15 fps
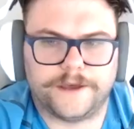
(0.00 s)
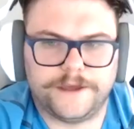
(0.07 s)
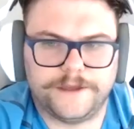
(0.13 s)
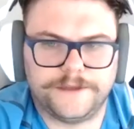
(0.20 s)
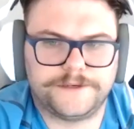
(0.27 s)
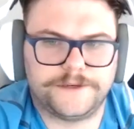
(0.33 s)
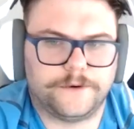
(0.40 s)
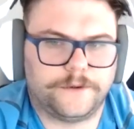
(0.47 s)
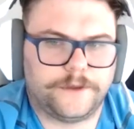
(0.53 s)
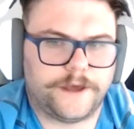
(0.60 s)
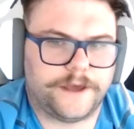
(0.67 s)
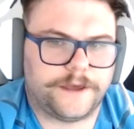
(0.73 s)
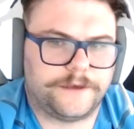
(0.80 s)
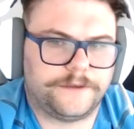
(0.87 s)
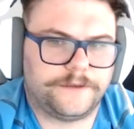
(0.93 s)
and so
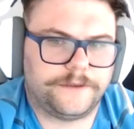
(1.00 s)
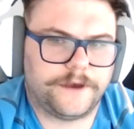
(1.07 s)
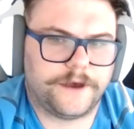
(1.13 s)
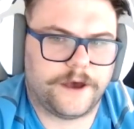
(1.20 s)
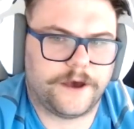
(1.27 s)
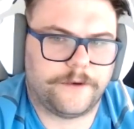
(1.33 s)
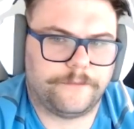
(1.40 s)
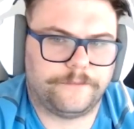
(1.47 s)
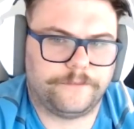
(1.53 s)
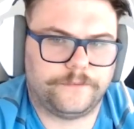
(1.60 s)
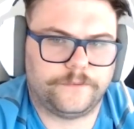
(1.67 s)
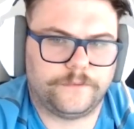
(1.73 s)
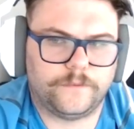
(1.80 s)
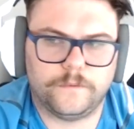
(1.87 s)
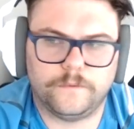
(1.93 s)
like
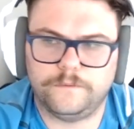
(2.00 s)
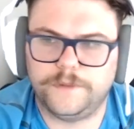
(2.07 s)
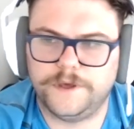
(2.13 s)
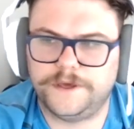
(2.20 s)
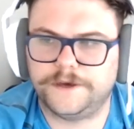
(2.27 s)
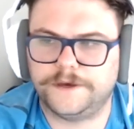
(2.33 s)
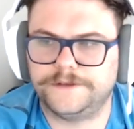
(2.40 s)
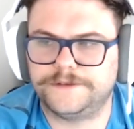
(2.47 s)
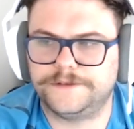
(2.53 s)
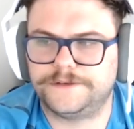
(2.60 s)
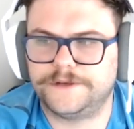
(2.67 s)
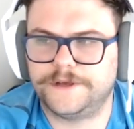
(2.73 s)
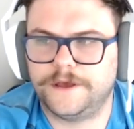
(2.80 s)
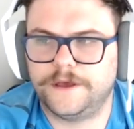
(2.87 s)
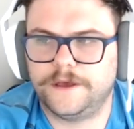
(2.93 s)
um,
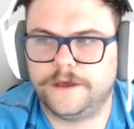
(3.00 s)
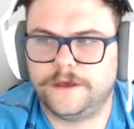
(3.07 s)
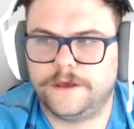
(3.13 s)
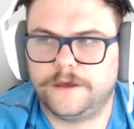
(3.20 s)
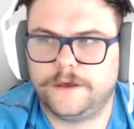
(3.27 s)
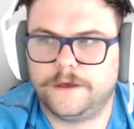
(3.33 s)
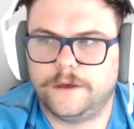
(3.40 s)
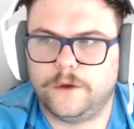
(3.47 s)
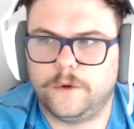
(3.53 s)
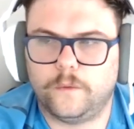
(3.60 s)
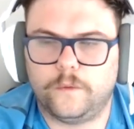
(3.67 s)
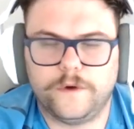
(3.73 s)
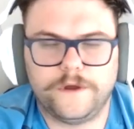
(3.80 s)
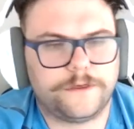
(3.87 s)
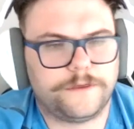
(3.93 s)
because
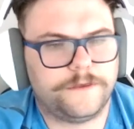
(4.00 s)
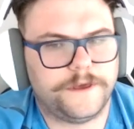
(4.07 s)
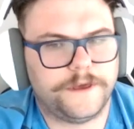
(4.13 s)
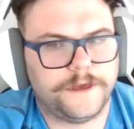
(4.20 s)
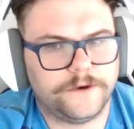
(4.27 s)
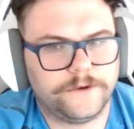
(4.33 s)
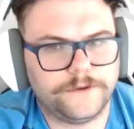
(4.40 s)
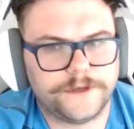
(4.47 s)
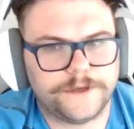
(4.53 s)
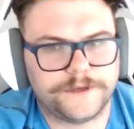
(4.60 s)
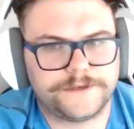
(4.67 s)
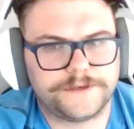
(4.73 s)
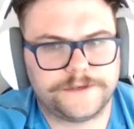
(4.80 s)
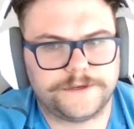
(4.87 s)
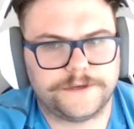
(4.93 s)
with the
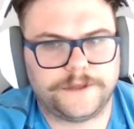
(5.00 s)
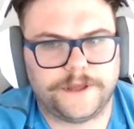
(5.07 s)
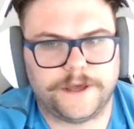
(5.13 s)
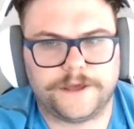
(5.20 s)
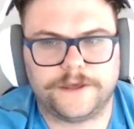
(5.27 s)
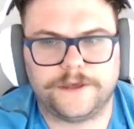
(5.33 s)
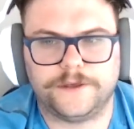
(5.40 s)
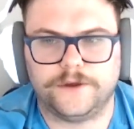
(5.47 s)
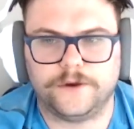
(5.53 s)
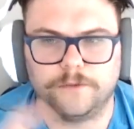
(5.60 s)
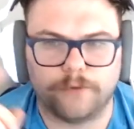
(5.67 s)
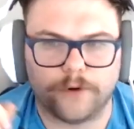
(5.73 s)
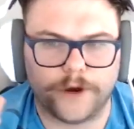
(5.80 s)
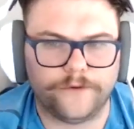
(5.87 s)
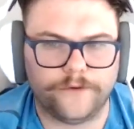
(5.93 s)
illness, like your
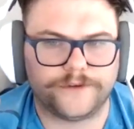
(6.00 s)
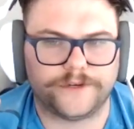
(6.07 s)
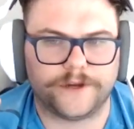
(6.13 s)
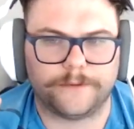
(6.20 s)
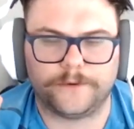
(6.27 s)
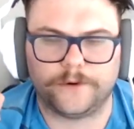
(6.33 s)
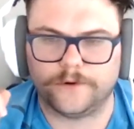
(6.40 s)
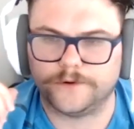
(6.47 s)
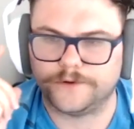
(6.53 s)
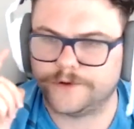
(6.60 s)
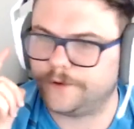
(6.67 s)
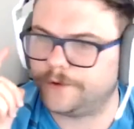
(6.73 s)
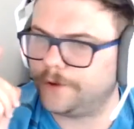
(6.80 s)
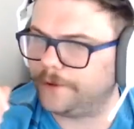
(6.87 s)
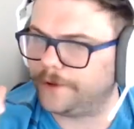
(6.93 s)
brain receptors
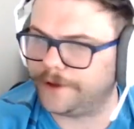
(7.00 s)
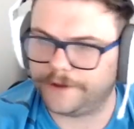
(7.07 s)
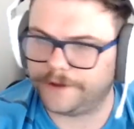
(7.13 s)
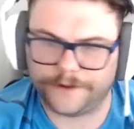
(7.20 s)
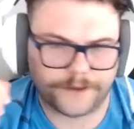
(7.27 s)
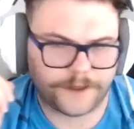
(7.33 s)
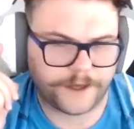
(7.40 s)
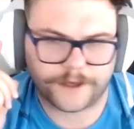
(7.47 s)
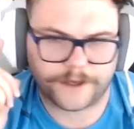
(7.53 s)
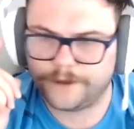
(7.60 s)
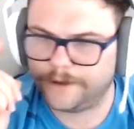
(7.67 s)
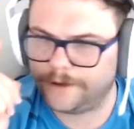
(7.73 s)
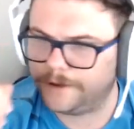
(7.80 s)
are going like